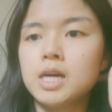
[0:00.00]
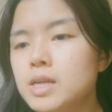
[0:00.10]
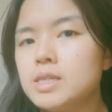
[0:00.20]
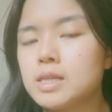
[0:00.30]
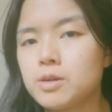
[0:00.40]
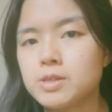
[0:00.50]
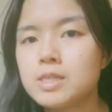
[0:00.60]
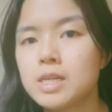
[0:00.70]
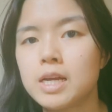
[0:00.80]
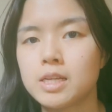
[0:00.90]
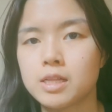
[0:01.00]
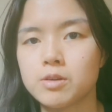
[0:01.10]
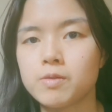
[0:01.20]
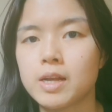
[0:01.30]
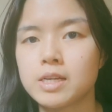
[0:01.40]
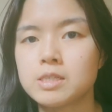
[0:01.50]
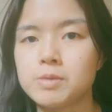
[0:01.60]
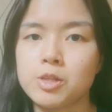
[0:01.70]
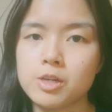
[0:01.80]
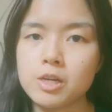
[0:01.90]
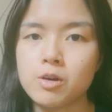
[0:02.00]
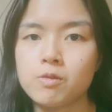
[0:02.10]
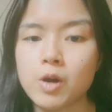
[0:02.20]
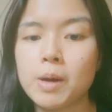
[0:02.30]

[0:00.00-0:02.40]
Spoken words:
It's they're standing right next to me looking over